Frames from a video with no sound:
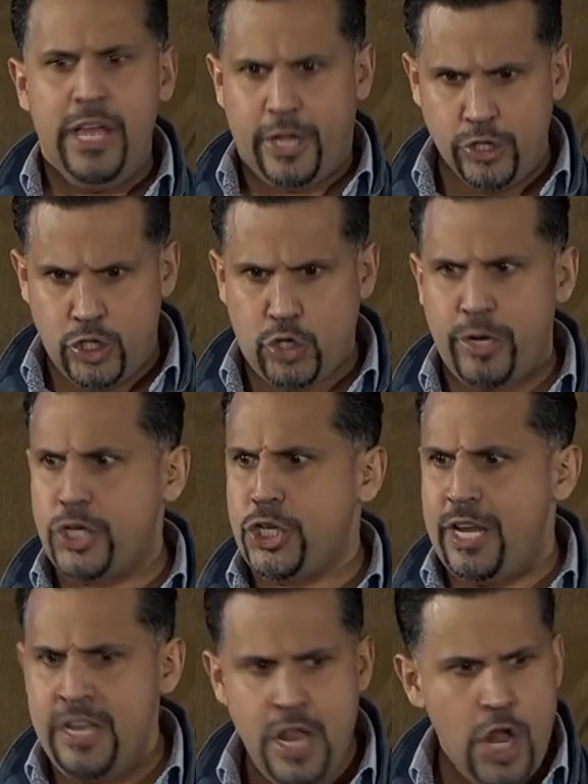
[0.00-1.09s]

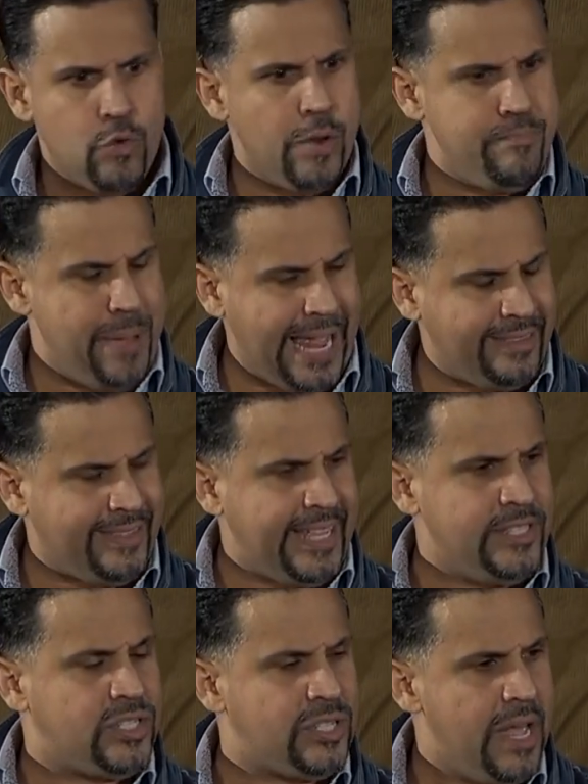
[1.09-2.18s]
Contrition,
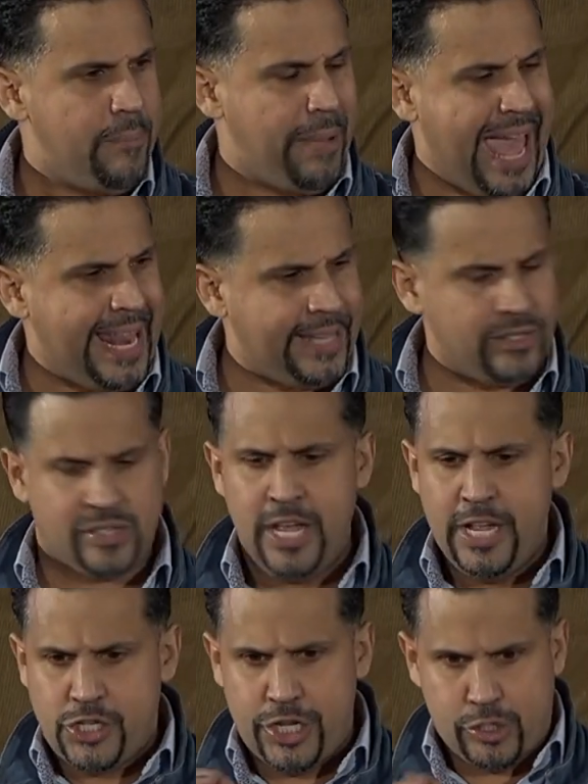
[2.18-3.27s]
repentance, penance.
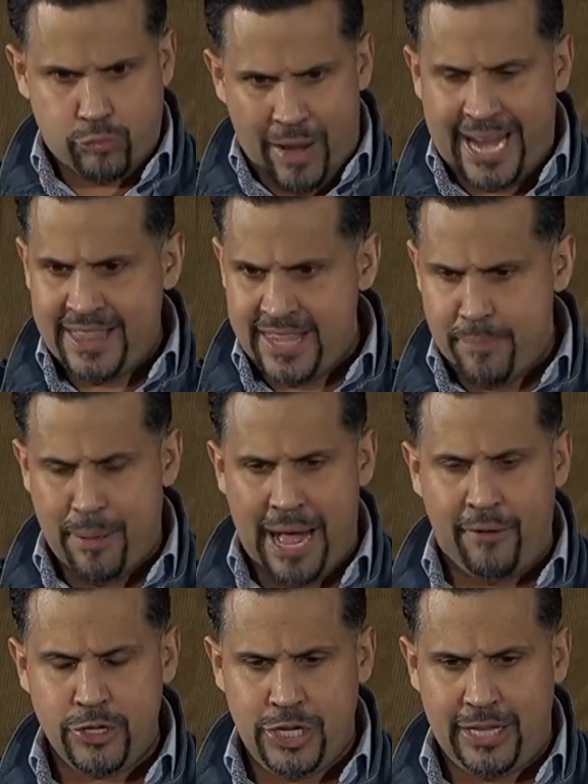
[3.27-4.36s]
She's writing the
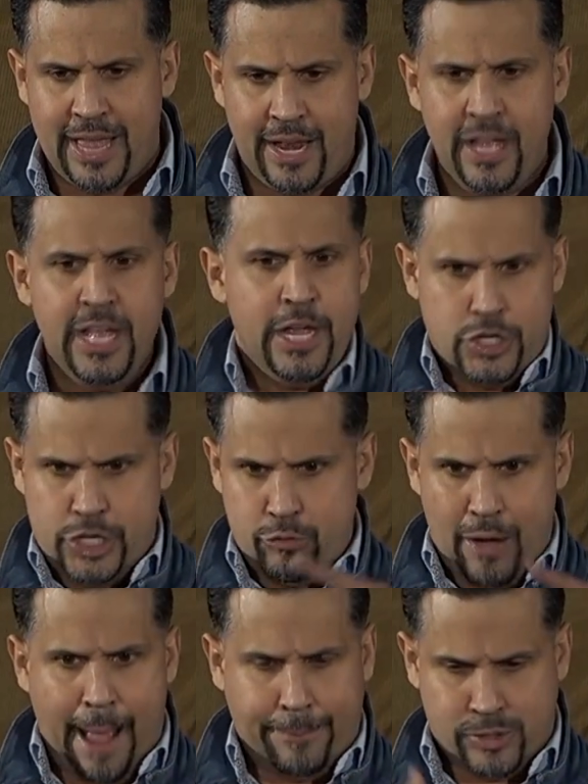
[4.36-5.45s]
apology letter. She
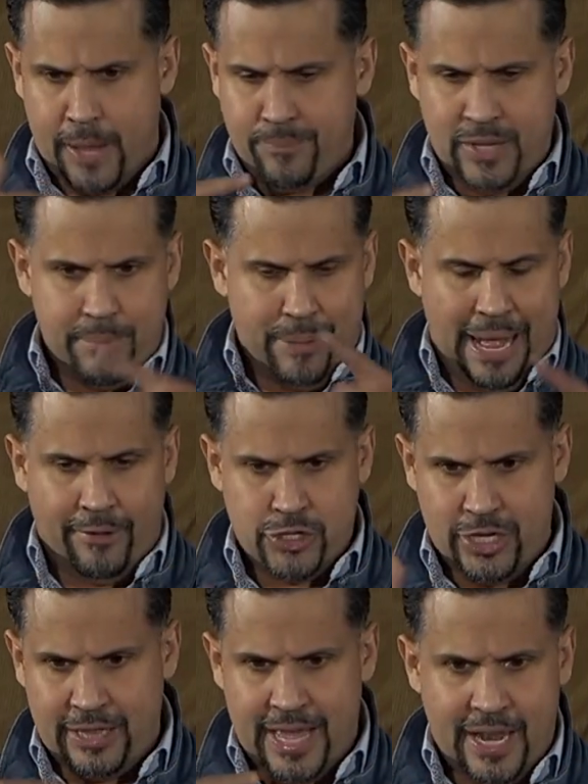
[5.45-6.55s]
wraps up the
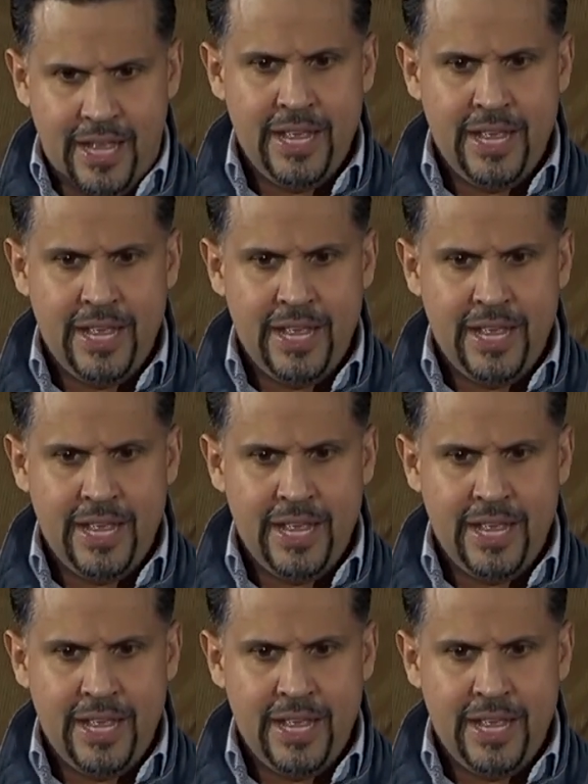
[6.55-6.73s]
apology letter.